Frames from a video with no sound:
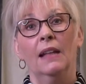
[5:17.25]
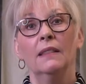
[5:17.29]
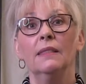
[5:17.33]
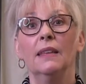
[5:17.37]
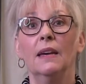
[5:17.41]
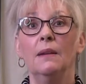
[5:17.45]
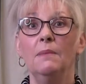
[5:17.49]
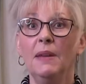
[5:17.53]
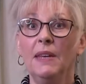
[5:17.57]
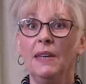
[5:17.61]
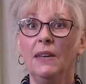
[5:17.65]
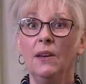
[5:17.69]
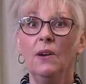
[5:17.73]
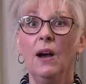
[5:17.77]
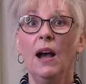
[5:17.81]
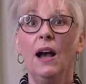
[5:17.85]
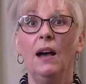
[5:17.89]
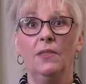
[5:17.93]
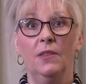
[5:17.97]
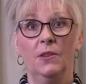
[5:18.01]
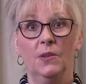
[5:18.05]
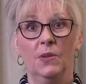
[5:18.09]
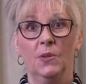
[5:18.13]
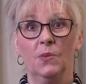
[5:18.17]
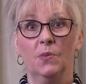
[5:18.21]
Let me know how
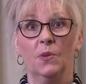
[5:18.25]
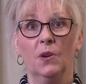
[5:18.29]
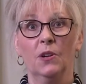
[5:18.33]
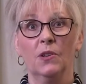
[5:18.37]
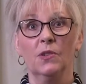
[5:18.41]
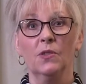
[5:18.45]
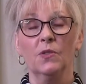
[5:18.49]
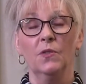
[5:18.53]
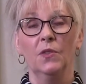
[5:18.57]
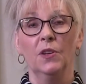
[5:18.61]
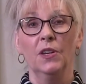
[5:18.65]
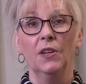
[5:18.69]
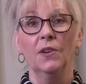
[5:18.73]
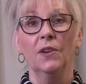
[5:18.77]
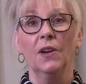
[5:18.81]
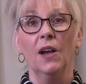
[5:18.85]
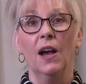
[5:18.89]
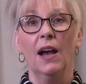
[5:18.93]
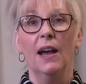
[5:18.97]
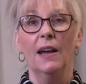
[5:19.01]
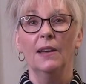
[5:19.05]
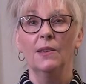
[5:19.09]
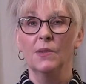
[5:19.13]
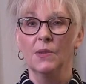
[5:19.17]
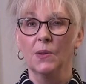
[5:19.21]
this works for you
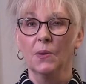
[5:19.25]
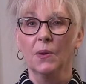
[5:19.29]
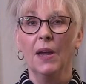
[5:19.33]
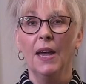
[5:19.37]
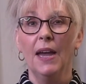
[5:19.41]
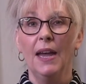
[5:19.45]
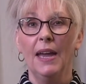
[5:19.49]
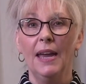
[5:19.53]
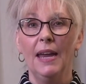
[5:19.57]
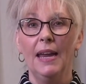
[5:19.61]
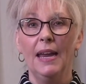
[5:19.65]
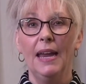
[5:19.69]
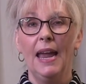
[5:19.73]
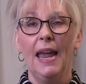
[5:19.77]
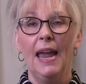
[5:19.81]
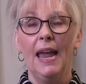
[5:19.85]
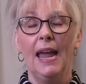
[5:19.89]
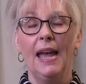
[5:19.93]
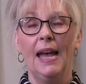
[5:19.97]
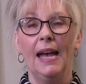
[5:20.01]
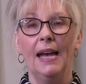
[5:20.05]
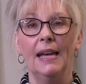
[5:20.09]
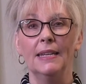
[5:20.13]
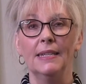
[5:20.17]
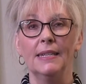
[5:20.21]
guys, okay?
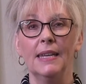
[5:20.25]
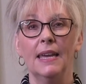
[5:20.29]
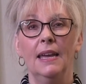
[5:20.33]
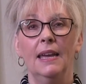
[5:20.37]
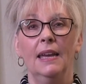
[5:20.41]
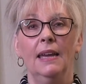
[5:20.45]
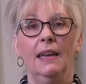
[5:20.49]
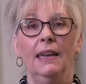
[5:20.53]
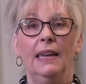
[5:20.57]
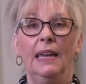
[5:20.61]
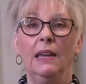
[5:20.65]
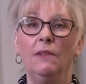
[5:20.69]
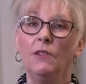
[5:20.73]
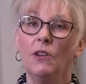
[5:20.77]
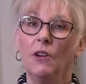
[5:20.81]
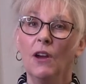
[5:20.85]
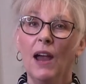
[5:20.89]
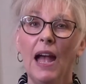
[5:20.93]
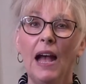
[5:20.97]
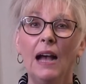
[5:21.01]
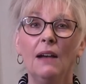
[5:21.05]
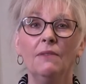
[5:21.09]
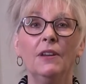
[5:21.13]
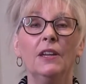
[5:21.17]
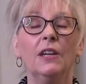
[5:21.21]
And if you're
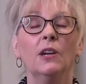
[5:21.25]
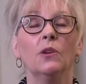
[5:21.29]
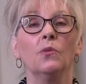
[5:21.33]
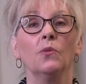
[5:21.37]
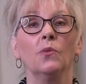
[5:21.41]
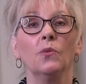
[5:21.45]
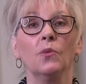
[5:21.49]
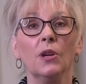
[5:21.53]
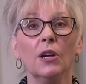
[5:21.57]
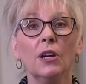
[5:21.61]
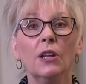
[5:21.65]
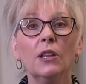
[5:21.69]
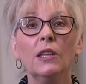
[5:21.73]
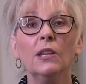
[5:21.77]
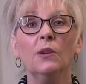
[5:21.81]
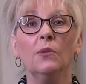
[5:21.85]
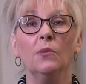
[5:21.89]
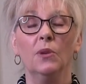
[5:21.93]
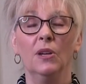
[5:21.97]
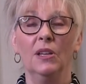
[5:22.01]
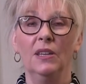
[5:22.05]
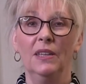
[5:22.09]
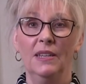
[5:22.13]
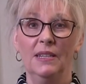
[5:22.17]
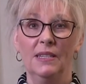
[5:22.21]
having a really,
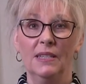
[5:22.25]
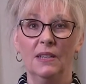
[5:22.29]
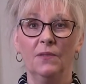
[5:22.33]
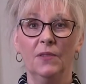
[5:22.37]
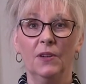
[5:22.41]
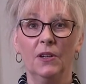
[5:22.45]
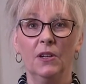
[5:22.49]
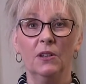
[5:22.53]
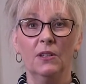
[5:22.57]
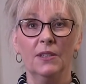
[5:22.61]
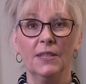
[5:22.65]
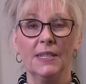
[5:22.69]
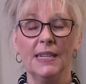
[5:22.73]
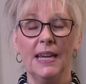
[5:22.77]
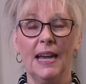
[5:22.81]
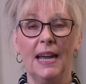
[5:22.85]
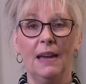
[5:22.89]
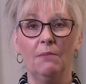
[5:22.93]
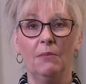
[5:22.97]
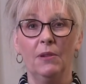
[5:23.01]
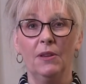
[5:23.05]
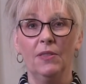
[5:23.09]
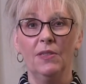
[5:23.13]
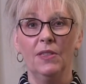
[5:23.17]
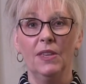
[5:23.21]
really difficult
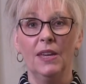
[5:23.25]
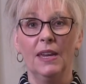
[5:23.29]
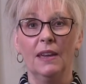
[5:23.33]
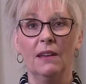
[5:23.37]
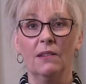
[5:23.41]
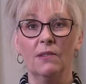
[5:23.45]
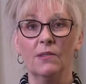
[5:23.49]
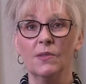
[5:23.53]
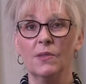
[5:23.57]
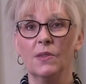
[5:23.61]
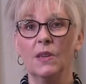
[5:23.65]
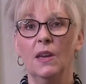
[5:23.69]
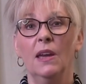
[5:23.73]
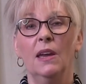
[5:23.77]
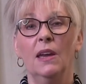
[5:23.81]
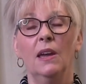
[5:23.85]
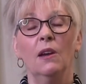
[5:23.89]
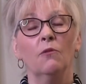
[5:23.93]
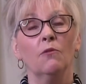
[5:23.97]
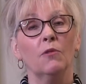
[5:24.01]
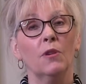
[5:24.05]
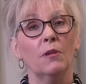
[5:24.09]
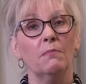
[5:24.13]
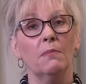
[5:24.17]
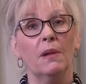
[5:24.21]
time with things,
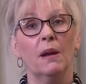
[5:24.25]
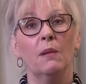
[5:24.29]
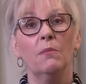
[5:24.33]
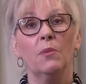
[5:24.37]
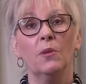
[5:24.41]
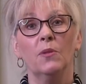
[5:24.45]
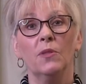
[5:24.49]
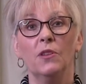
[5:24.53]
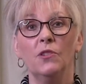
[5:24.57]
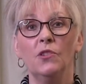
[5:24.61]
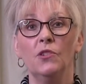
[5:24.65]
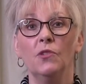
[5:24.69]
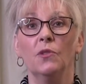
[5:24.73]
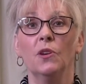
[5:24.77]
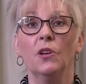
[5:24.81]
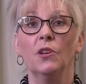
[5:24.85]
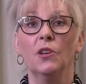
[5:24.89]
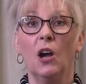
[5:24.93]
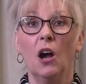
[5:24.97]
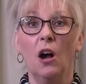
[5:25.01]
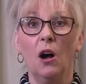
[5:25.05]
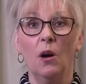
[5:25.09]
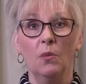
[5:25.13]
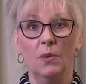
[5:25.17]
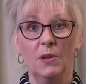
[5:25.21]
remember that you can
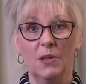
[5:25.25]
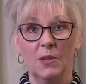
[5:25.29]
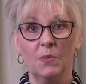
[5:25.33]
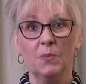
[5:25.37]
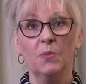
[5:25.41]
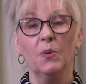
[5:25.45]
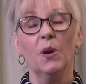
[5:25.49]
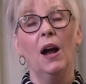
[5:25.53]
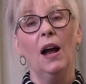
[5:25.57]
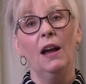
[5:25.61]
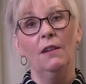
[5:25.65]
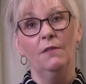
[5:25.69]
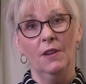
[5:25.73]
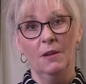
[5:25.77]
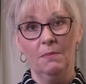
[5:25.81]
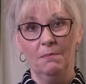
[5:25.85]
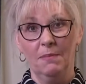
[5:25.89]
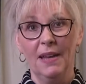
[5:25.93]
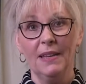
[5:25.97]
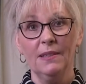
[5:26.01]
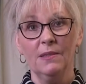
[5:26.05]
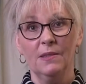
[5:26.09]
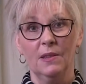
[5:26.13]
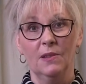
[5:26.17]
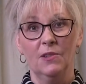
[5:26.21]
always private
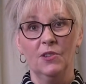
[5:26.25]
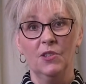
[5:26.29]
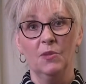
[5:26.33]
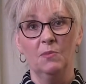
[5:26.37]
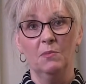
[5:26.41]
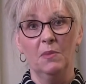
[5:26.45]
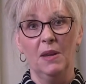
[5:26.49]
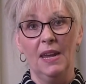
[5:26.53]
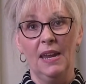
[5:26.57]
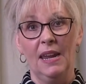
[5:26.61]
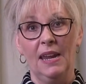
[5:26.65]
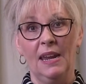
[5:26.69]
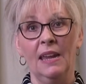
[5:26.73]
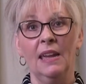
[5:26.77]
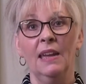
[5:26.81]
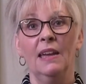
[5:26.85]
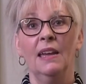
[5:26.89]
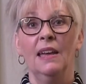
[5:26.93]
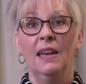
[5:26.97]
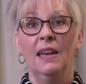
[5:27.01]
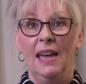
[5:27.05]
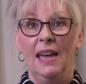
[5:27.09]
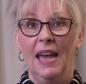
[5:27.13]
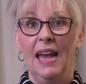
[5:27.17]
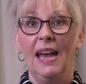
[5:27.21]
message me
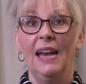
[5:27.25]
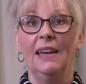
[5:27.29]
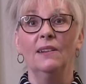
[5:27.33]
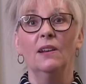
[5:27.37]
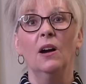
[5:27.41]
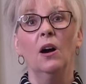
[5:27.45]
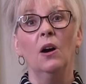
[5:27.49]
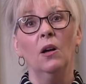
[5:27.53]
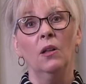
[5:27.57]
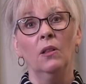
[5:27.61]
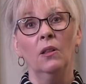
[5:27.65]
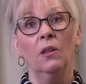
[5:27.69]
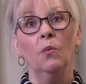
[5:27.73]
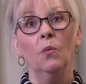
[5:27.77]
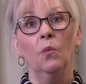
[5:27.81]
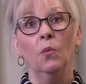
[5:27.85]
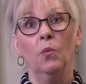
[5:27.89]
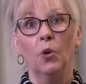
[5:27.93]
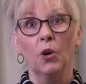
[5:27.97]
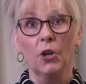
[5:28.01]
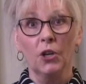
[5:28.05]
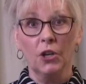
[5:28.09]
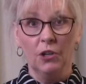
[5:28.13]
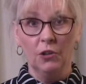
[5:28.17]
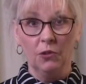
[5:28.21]
and I'll
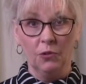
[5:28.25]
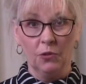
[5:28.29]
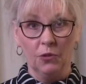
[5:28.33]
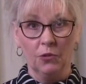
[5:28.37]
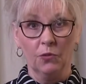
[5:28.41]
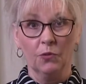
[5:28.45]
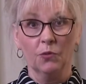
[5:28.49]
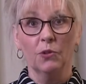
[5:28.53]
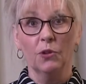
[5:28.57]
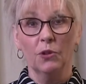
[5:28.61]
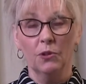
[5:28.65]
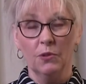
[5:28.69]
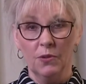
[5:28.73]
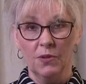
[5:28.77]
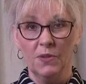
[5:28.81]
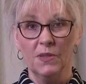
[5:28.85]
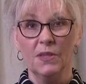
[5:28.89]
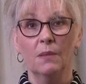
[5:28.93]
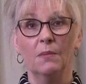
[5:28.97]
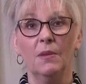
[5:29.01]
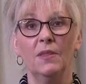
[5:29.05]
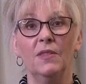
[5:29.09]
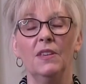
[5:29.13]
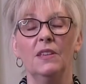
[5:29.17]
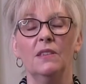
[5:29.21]
work you through
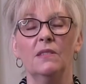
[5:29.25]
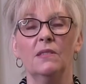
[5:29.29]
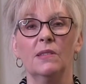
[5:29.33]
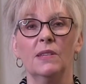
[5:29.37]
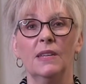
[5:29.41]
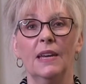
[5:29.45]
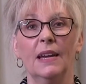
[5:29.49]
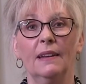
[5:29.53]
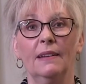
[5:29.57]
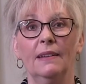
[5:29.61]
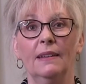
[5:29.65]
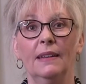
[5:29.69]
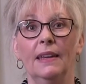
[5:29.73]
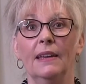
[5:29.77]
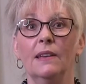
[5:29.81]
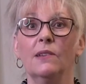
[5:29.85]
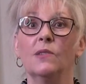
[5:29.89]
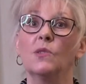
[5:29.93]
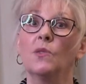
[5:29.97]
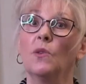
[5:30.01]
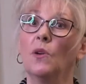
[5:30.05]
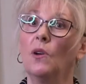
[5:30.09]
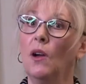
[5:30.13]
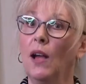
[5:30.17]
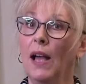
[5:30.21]
some of these
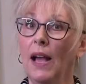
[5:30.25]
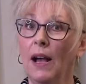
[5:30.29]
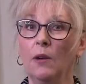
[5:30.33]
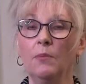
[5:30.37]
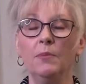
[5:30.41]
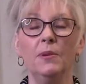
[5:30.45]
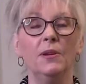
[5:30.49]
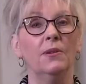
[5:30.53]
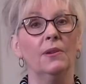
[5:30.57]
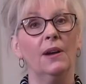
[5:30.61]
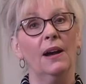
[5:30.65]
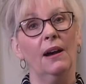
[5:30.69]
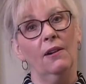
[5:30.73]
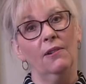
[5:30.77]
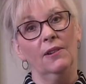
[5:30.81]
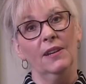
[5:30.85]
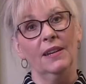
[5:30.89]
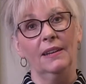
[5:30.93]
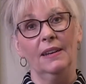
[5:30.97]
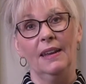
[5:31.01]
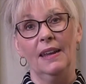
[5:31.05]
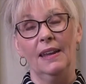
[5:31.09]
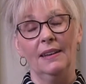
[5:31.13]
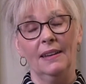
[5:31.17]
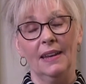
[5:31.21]
techniques, or I'll help you out
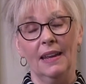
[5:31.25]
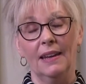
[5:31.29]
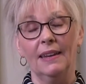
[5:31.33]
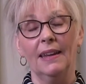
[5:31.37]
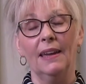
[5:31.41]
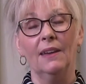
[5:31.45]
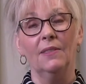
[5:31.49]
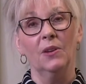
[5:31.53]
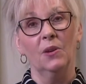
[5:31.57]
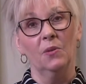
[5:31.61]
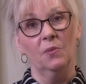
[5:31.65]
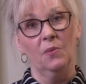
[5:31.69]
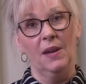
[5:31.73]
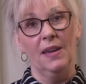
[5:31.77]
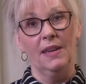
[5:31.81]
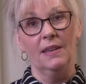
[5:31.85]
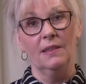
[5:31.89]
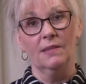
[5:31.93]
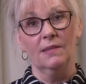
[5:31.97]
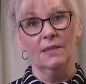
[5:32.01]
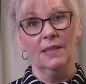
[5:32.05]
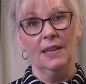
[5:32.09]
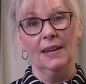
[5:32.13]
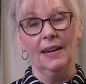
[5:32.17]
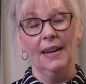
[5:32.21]
in any other
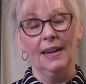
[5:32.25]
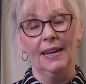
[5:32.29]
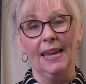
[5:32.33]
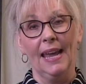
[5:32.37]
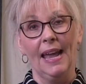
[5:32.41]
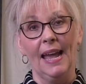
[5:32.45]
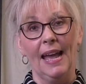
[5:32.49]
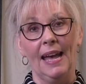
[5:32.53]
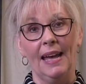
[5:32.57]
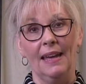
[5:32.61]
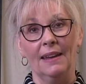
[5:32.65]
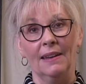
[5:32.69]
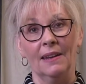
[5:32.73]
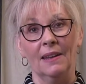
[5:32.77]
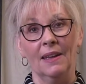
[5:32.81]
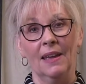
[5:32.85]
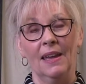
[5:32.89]
ways that I can.